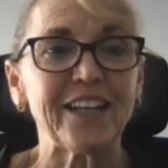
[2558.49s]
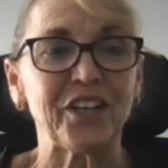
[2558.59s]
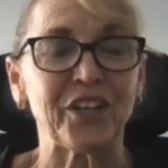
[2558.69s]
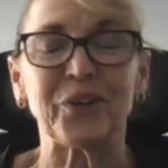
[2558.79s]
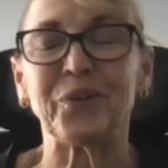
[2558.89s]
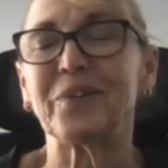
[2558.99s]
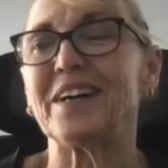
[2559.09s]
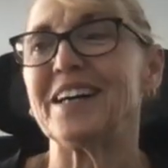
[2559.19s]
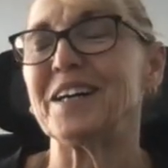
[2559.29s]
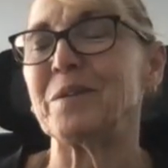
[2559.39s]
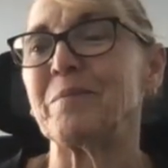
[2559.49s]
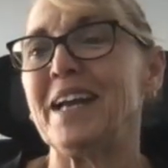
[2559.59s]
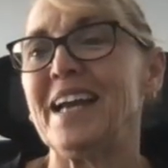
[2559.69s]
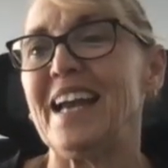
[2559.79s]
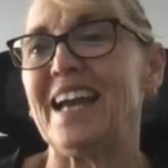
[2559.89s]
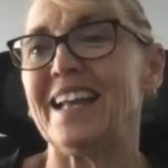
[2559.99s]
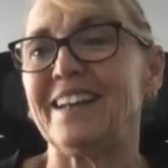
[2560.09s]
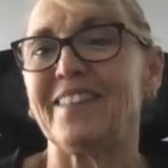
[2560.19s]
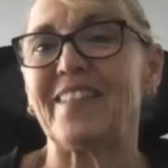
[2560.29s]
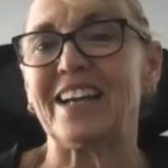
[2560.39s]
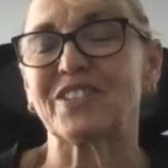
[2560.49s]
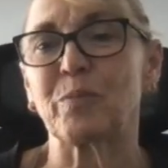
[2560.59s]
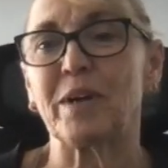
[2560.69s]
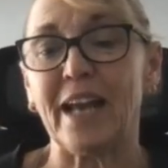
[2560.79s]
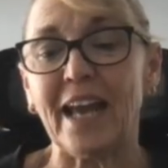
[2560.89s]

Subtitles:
And that's one.